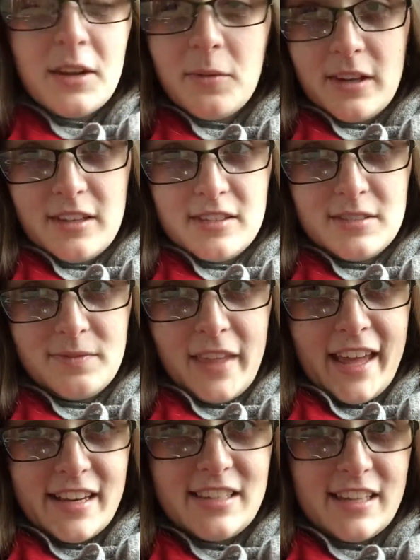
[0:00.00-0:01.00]
Anyways,
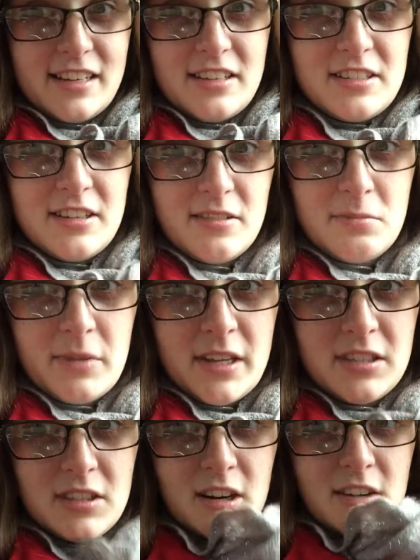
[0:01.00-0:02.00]
I just had to share
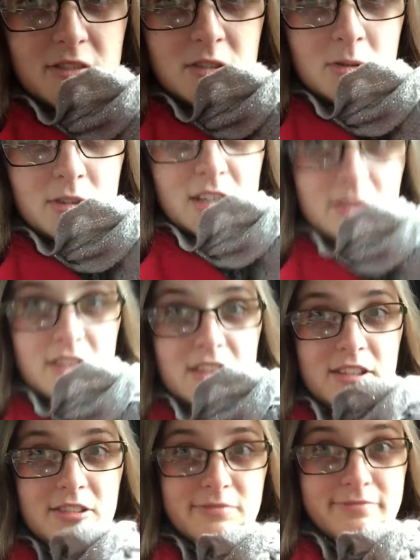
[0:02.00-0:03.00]
my scarf story
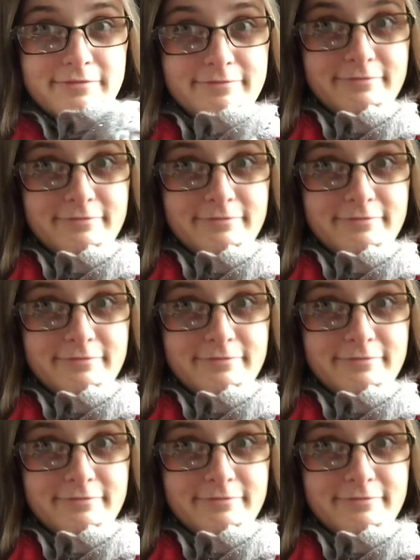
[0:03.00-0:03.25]
with you.